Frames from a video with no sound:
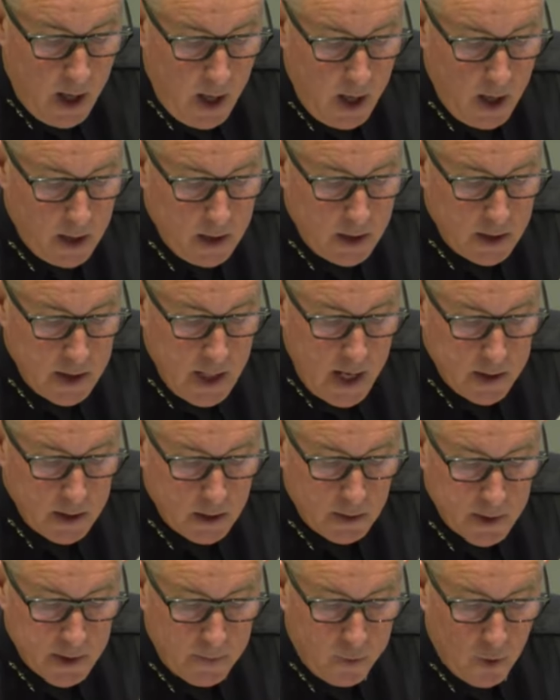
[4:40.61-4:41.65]
and
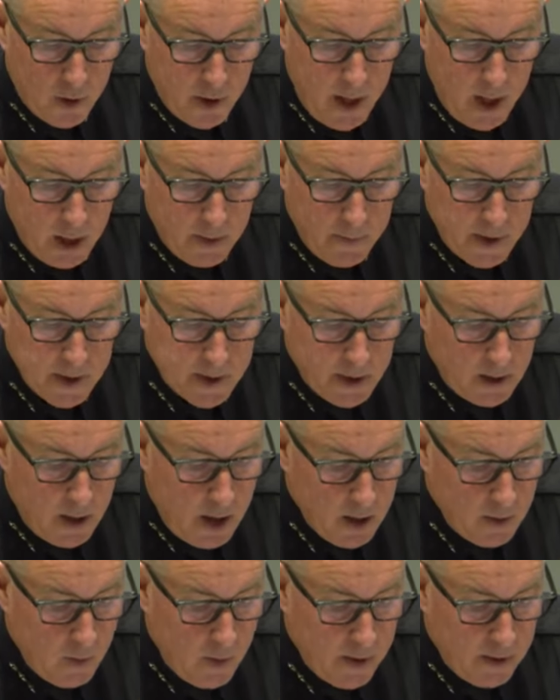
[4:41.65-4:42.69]
tactical support elements
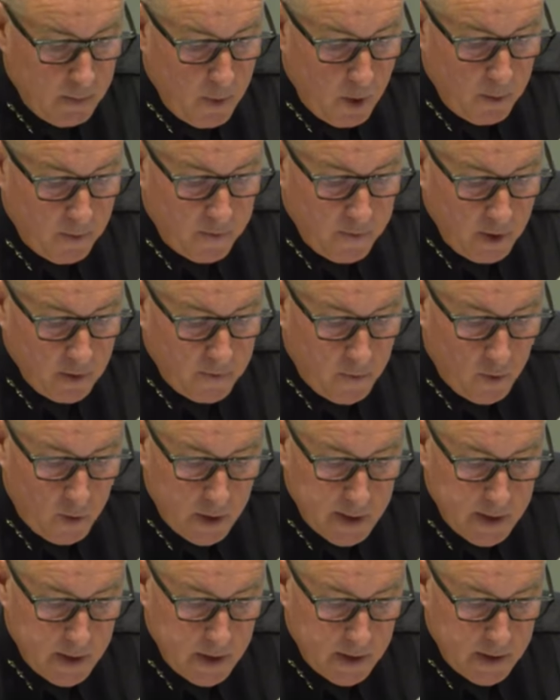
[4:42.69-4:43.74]
along with mobile field
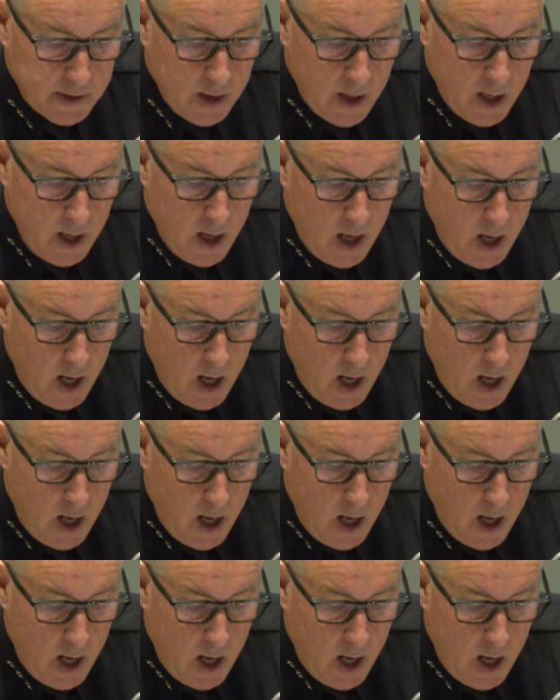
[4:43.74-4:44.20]
forces